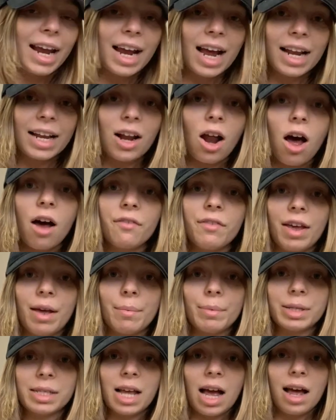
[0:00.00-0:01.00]
got it off
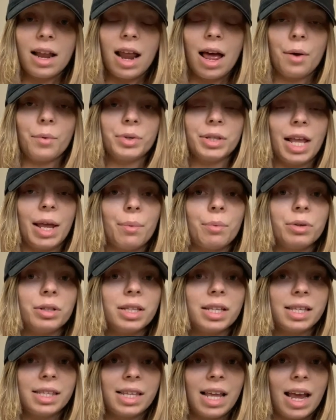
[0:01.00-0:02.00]
Amazon. I was able
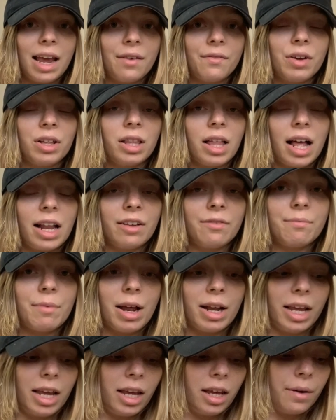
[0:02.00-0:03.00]
to save a lot of
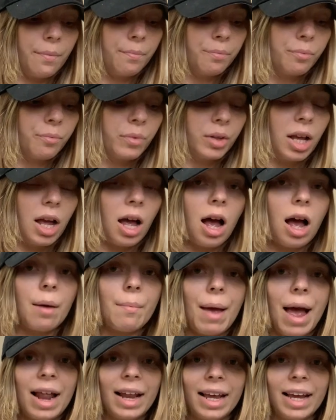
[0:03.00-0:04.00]
money
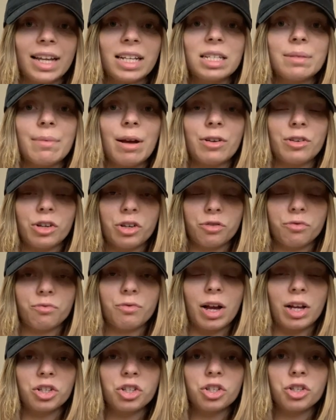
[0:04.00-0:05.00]
adding it to my
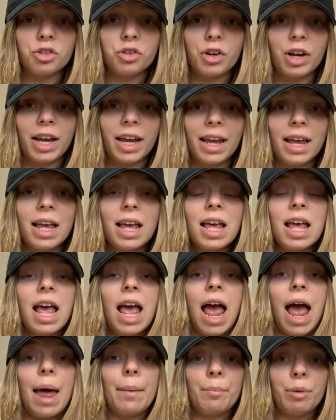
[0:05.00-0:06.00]
registry
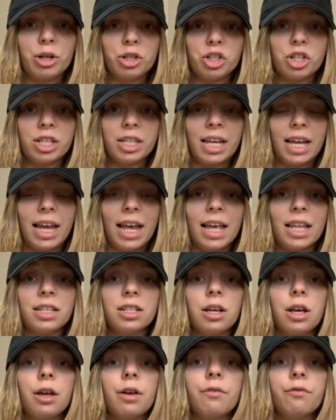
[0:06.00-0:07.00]
and purchasing it
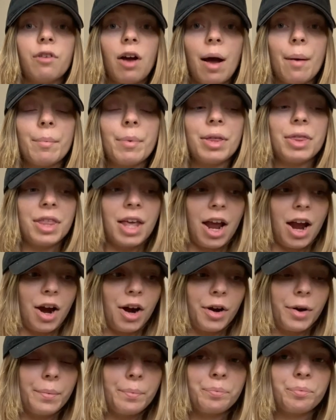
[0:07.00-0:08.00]
from
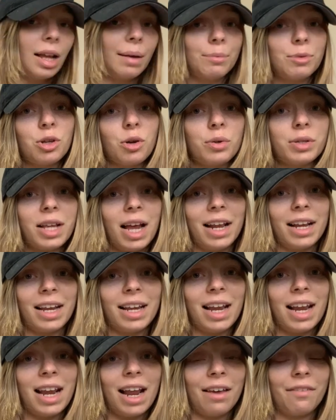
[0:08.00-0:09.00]
there. I'm so excited
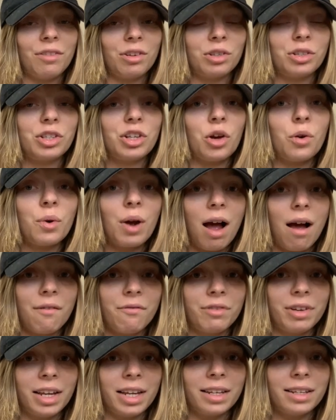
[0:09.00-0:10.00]
and I feel so
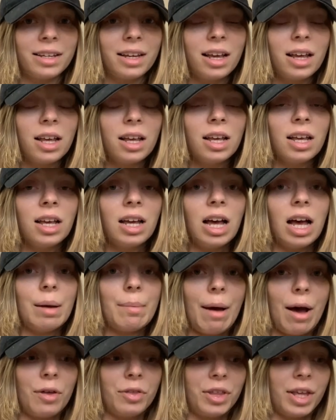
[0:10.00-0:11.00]
confident
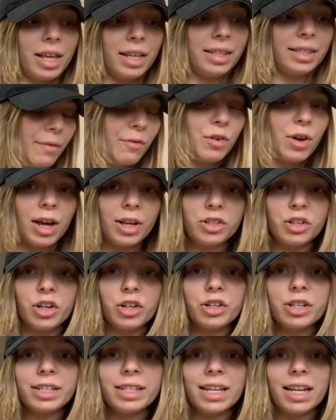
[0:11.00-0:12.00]
about this. If you guys are
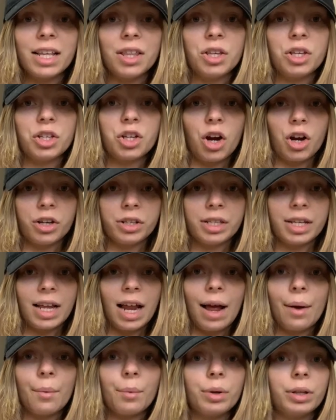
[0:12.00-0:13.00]
interested in this car seat,
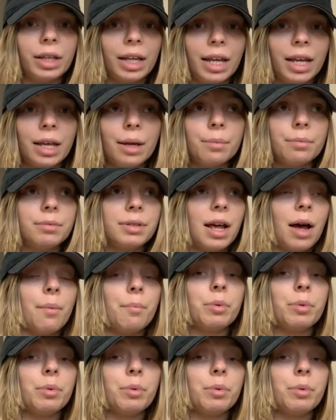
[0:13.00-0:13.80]
I will link it down